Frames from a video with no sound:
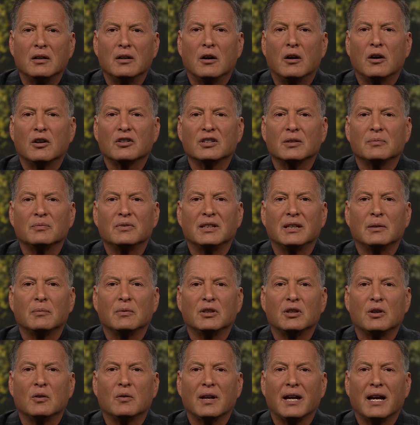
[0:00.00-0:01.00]
or something that we
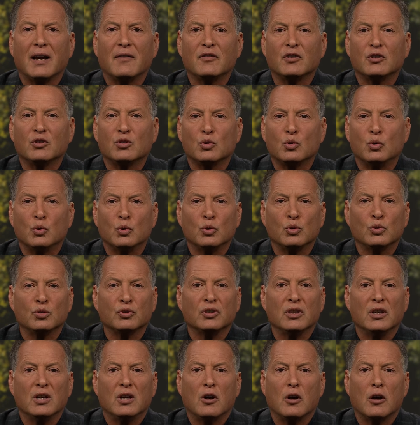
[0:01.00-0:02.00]
don't have the
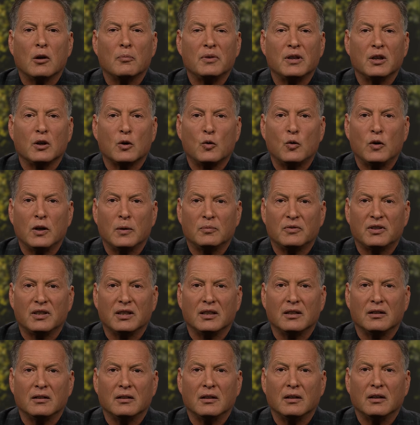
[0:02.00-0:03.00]
tools or be equipped
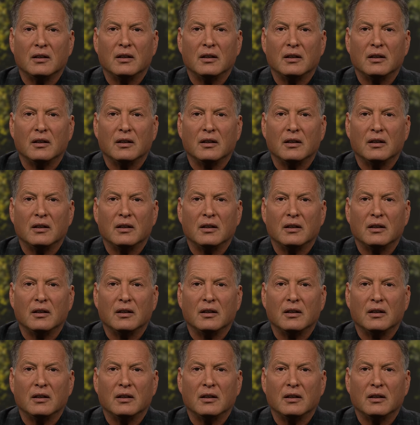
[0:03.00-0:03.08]
in.